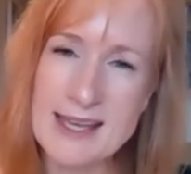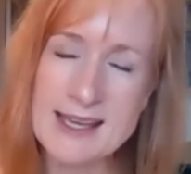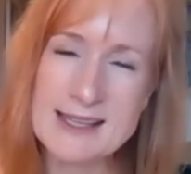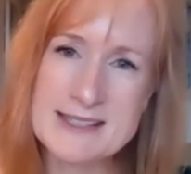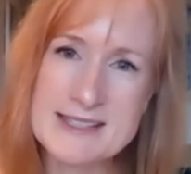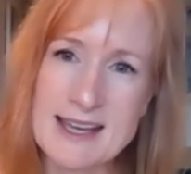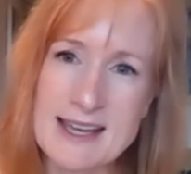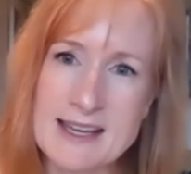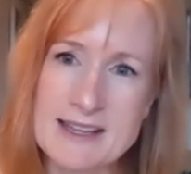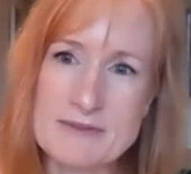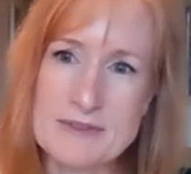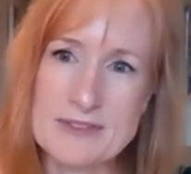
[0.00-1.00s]
and
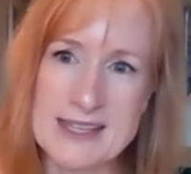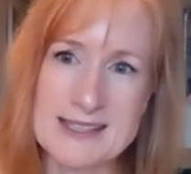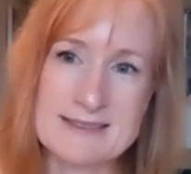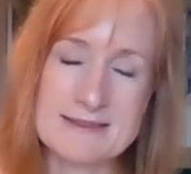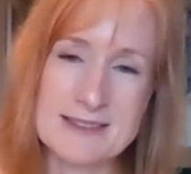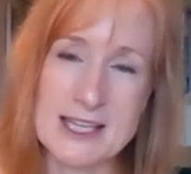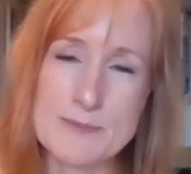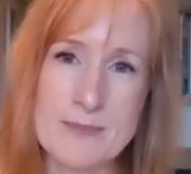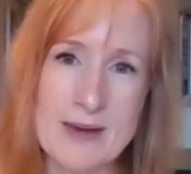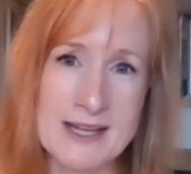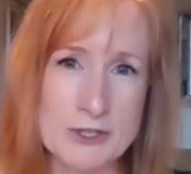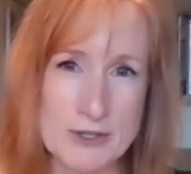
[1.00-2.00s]
uh, then keep
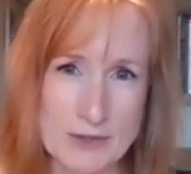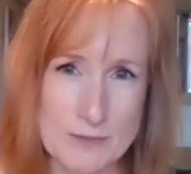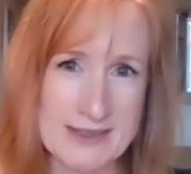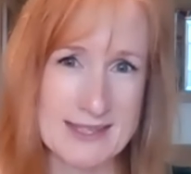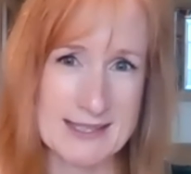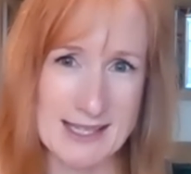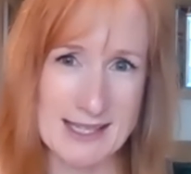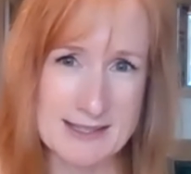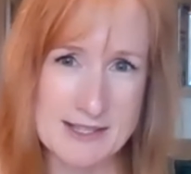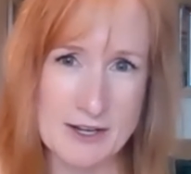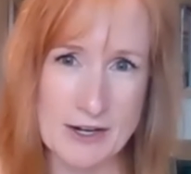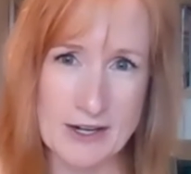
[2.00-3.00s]
monitoring what the
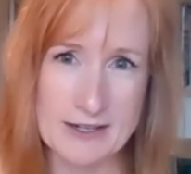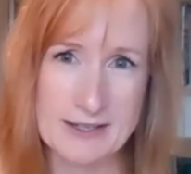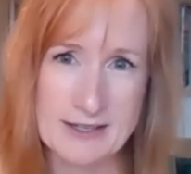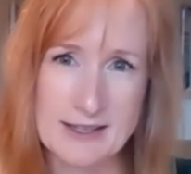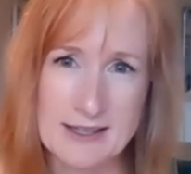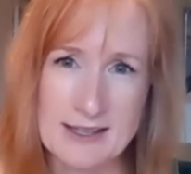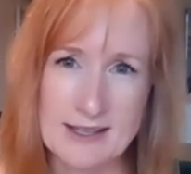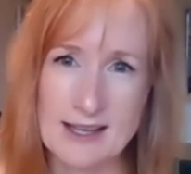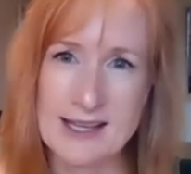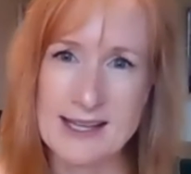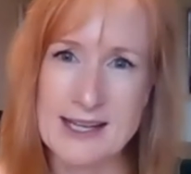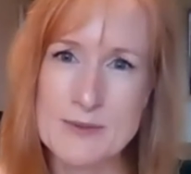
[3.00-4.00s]
needs are.
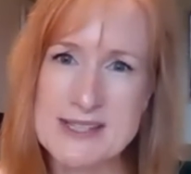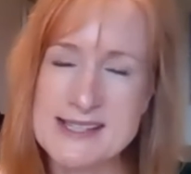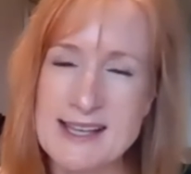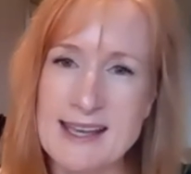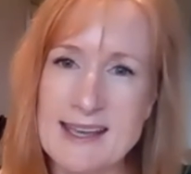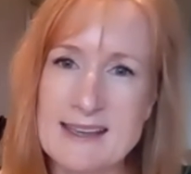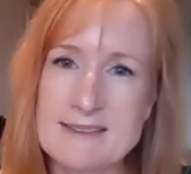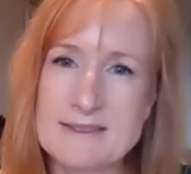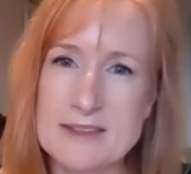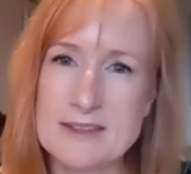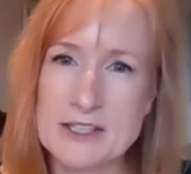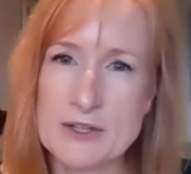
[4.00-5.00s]
And I would say,
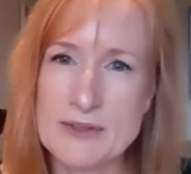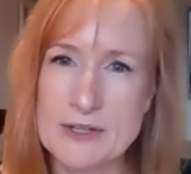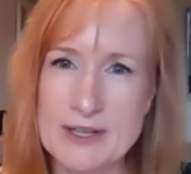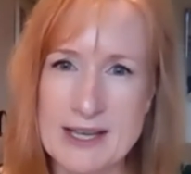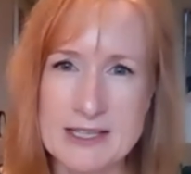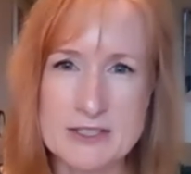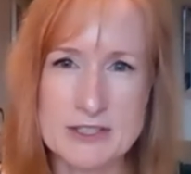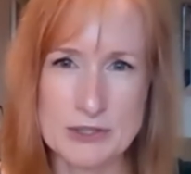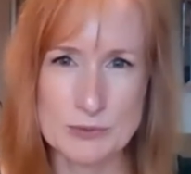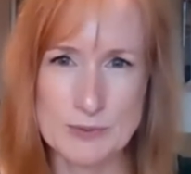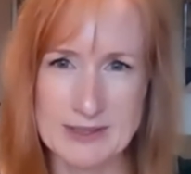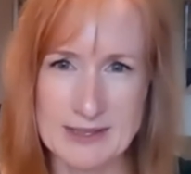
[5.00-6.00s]
you know, there are kind of
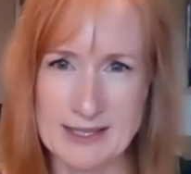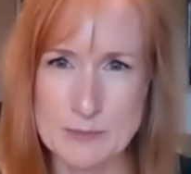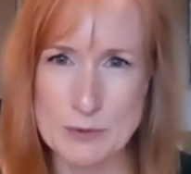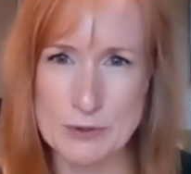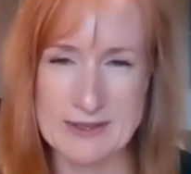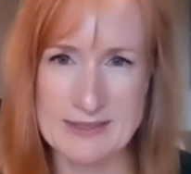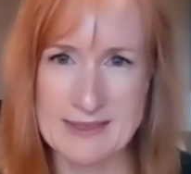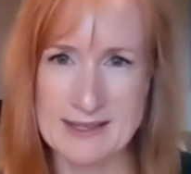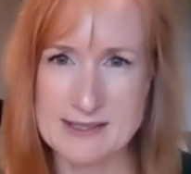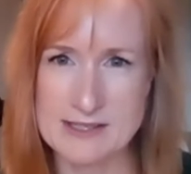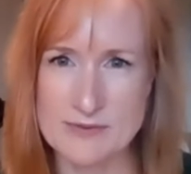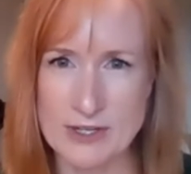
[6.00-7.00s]
two really important
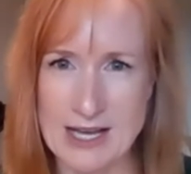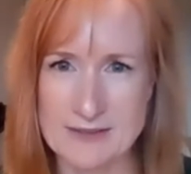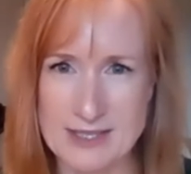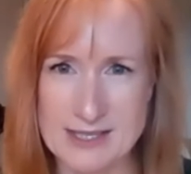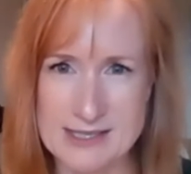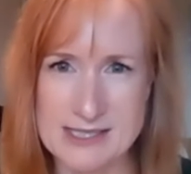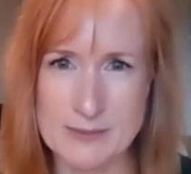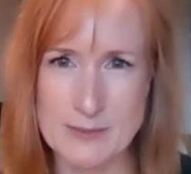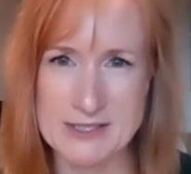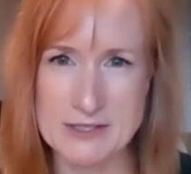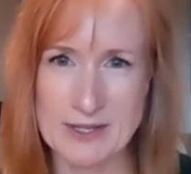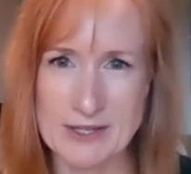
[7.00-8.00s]
things for advocates to
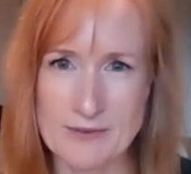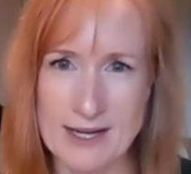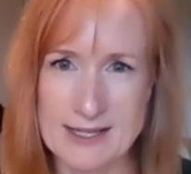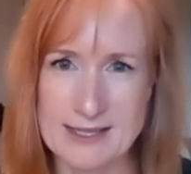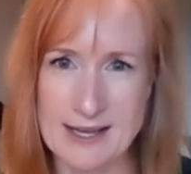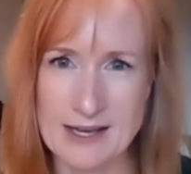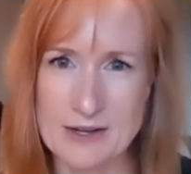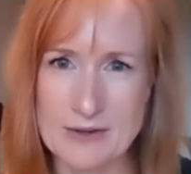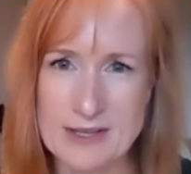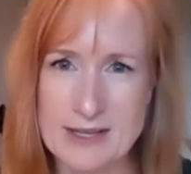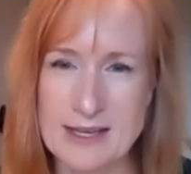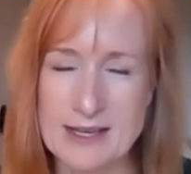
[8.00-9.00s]
be doing right
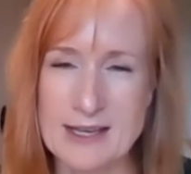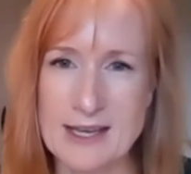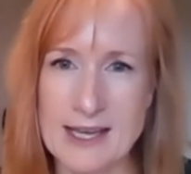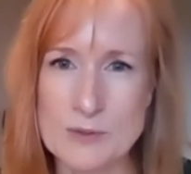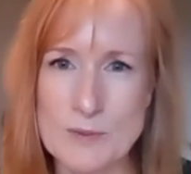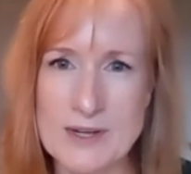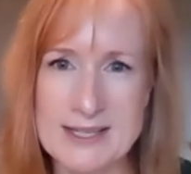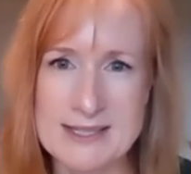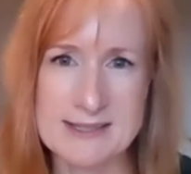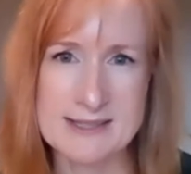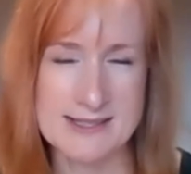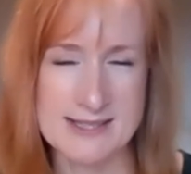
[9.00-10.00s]
now. And one
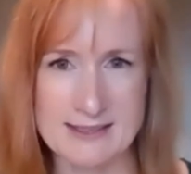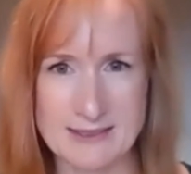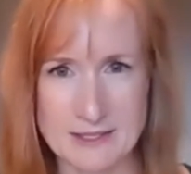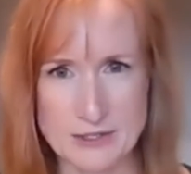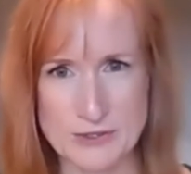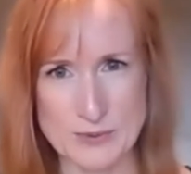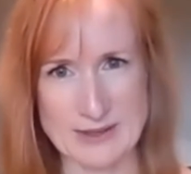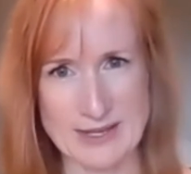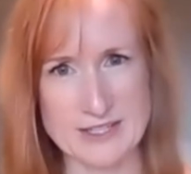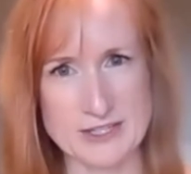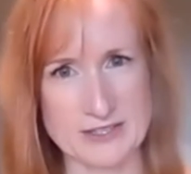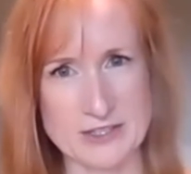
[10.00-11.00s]
is set those
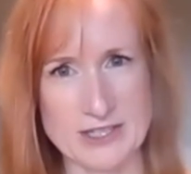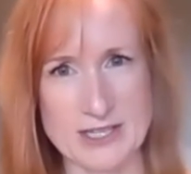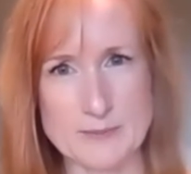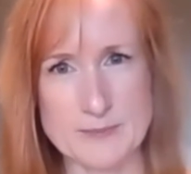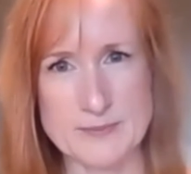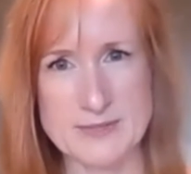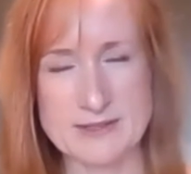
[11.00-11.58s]
relationships